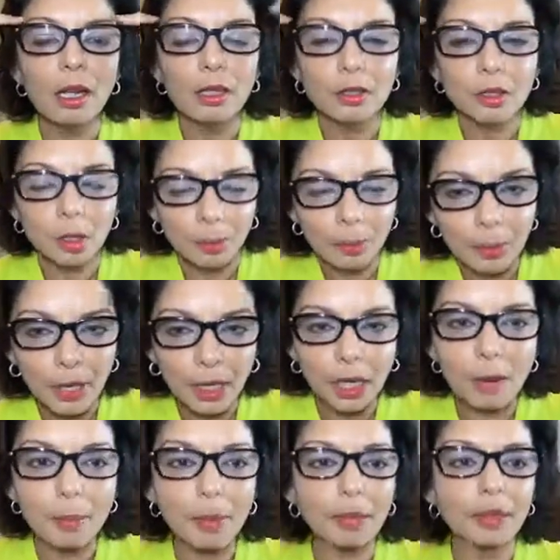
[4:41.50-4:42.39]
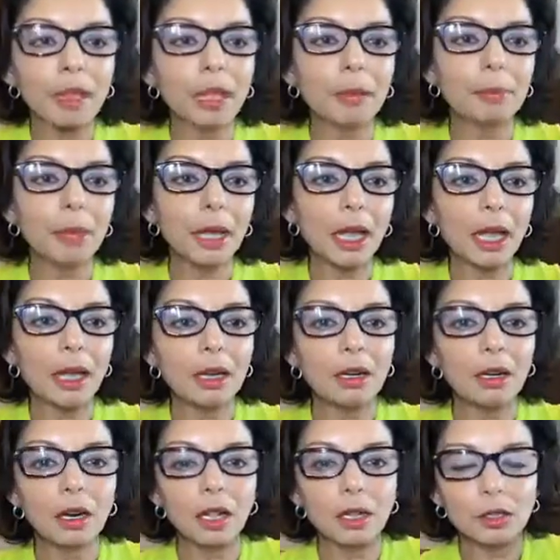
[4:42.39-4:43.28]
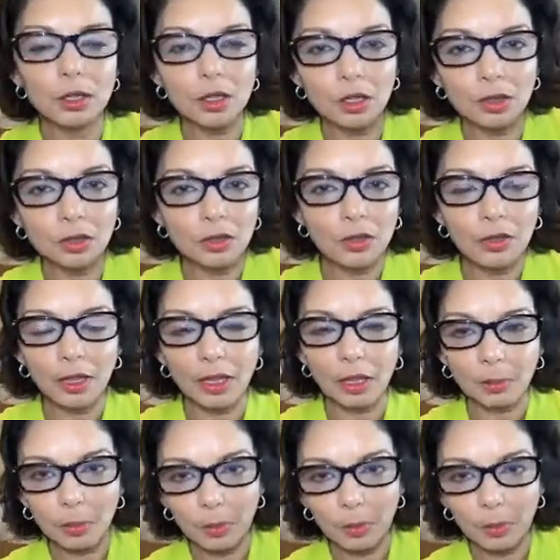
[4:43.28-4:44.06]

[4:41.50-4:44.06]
to pick up on that pattern and to develop